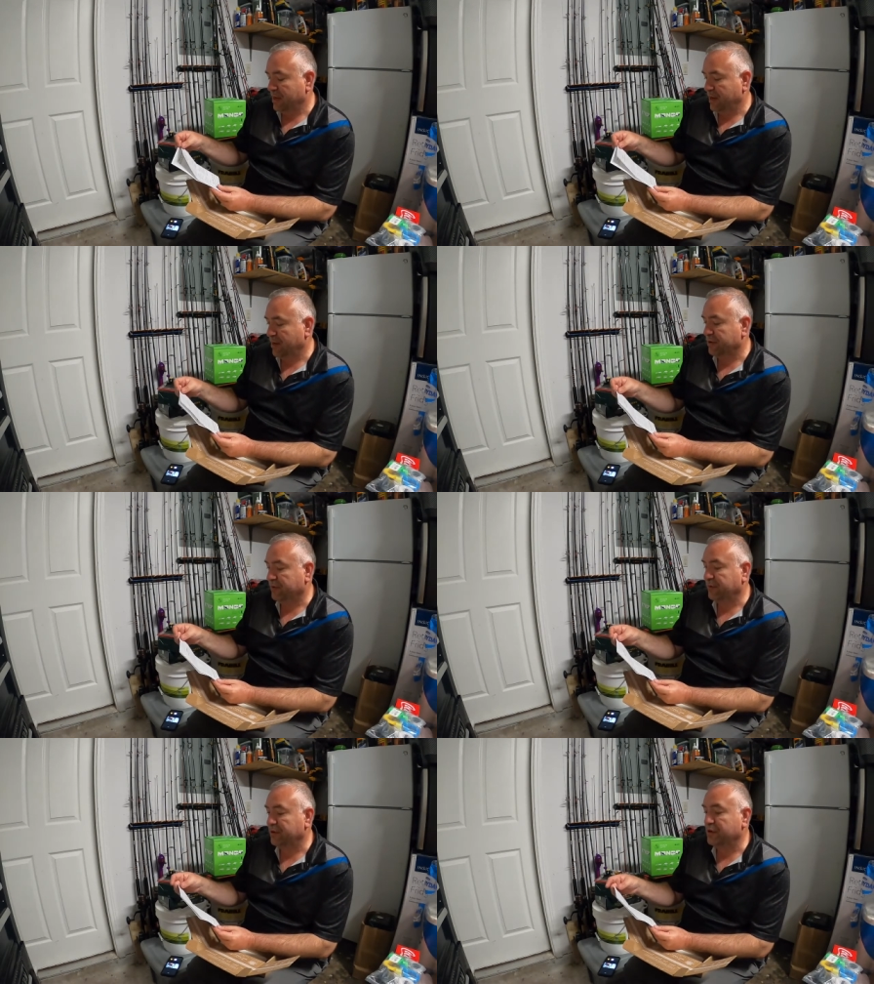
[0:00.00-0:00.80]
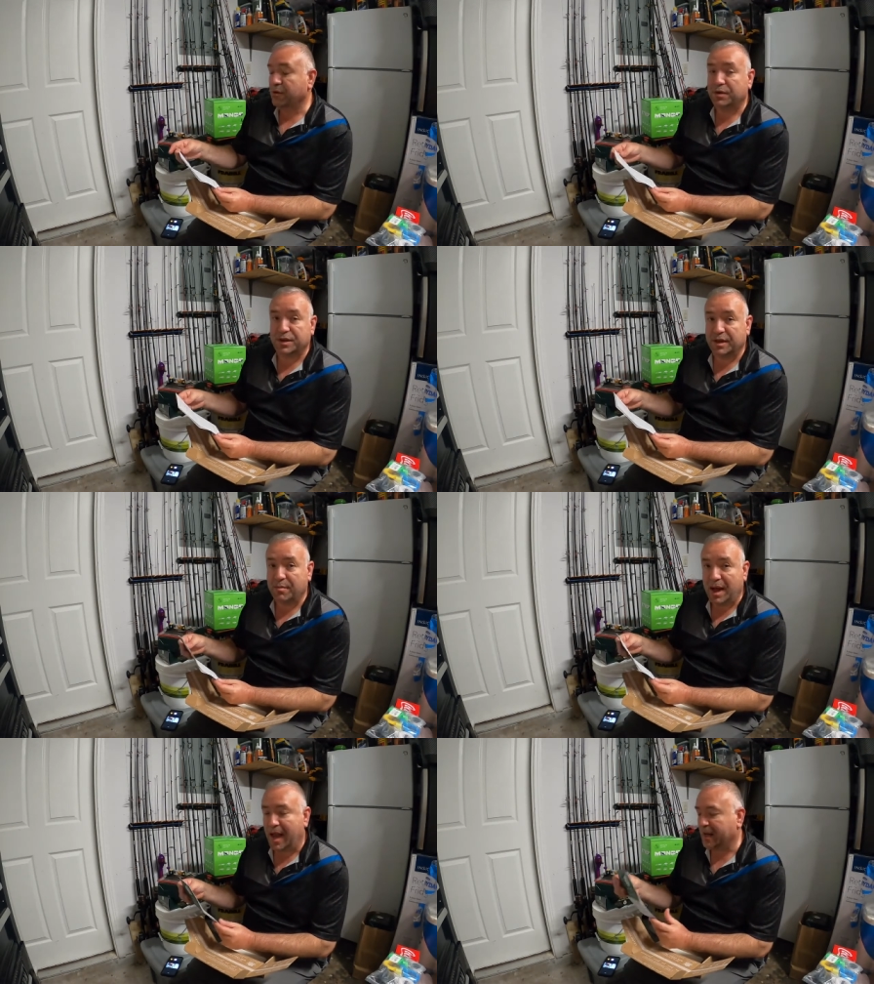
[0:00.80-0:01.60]
And there's a few jokes in the
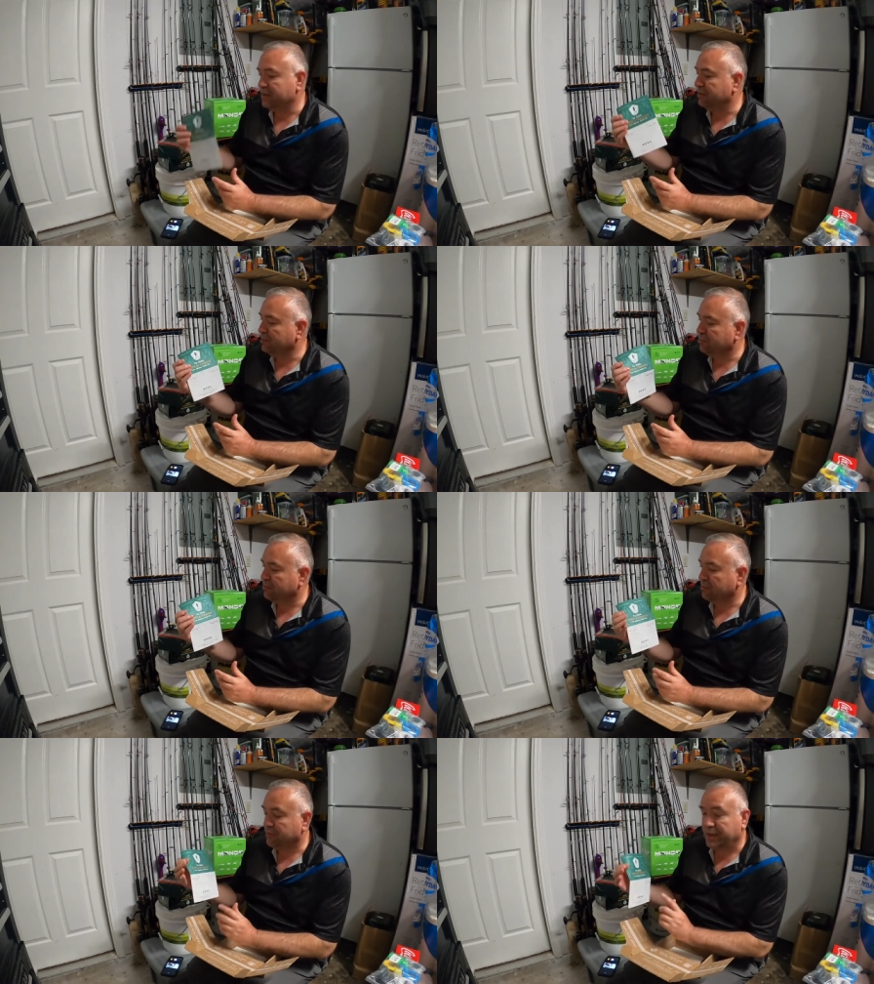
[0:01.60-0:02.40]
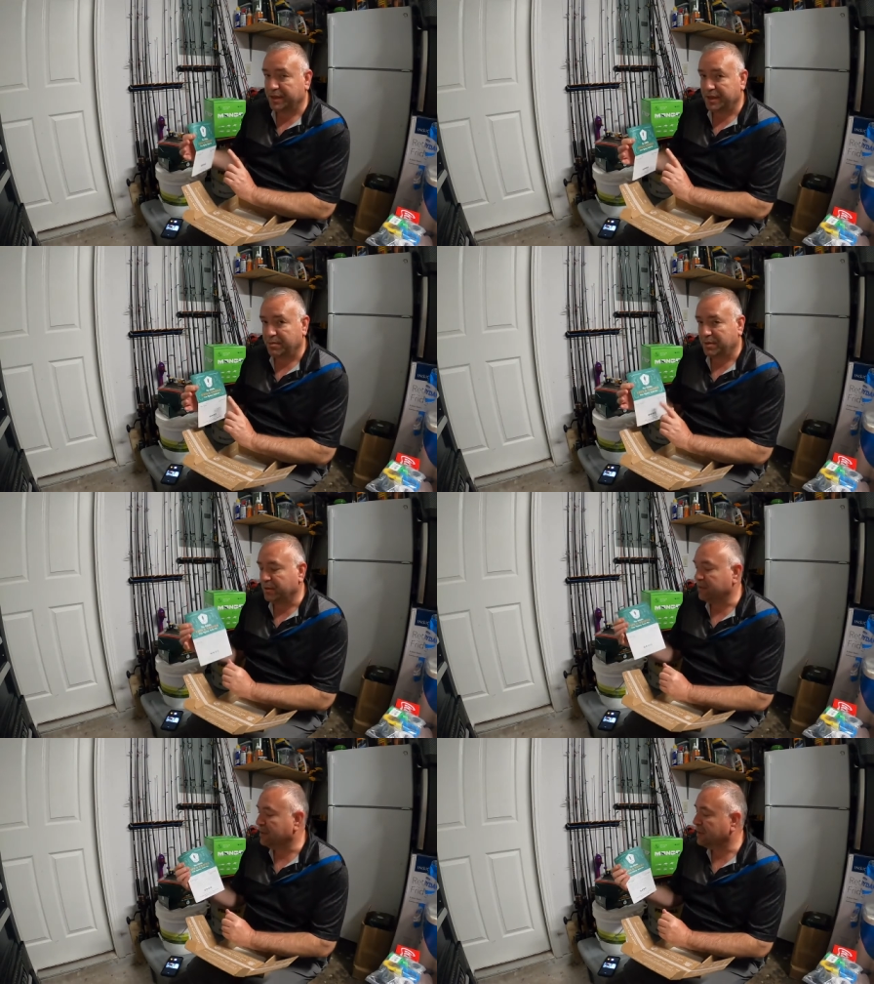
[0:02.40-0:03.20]
back. So pretty
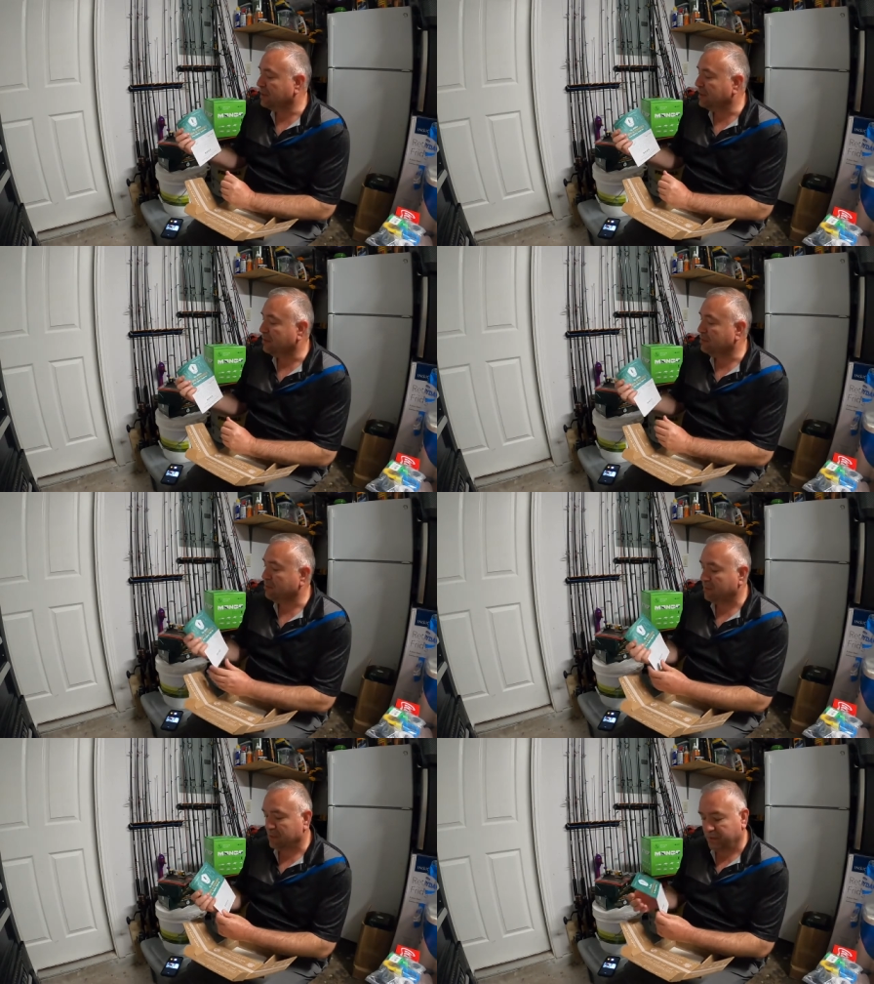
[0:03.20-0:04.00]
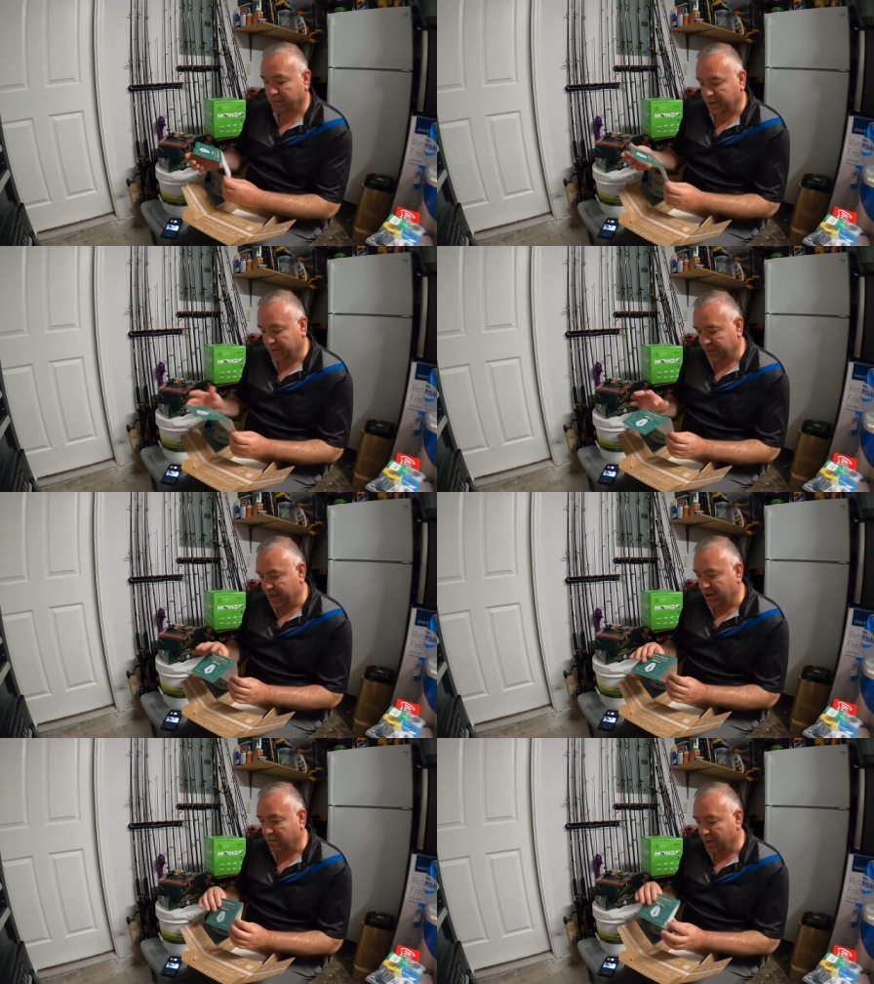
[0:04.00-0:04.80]
typical of the mystery
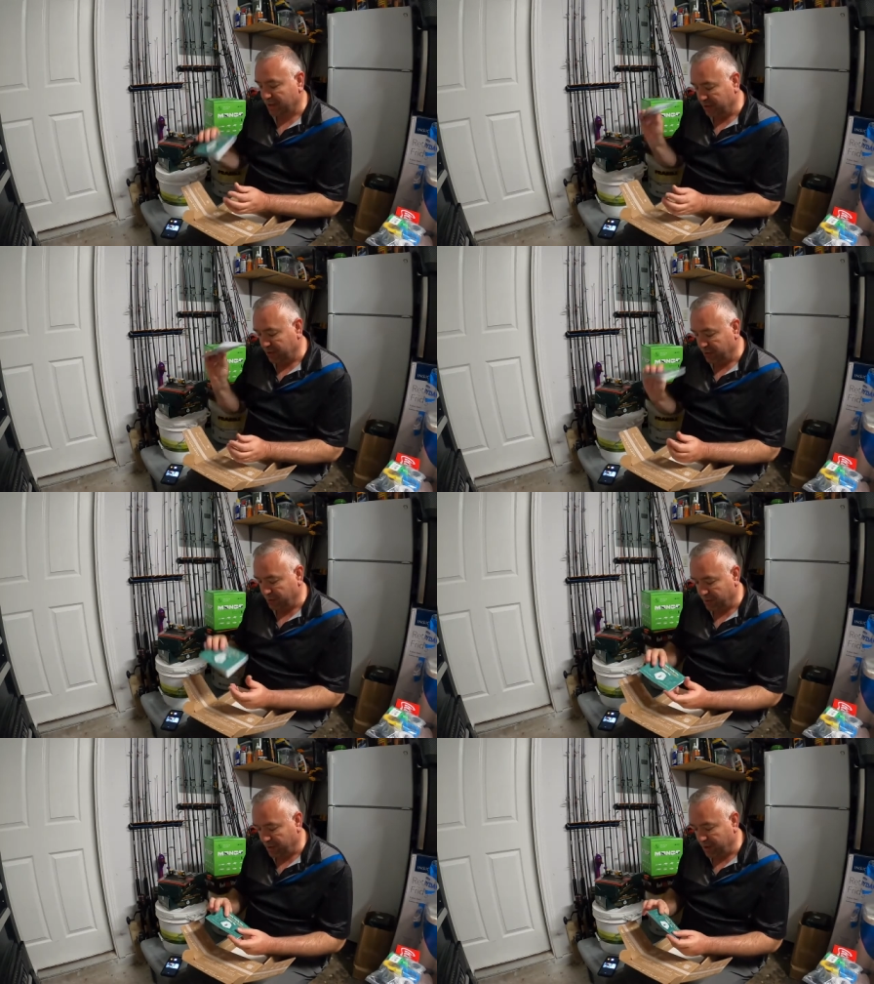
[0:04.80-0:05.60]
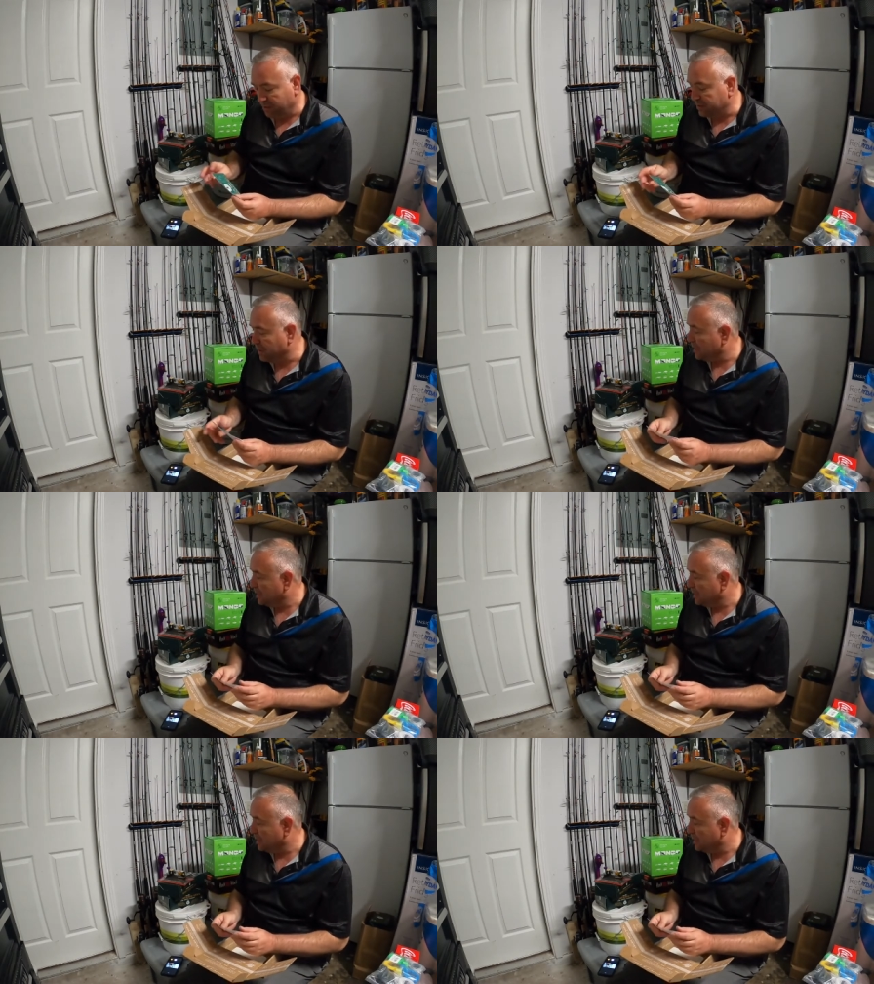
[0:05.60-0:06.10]
tackle box to include one of those.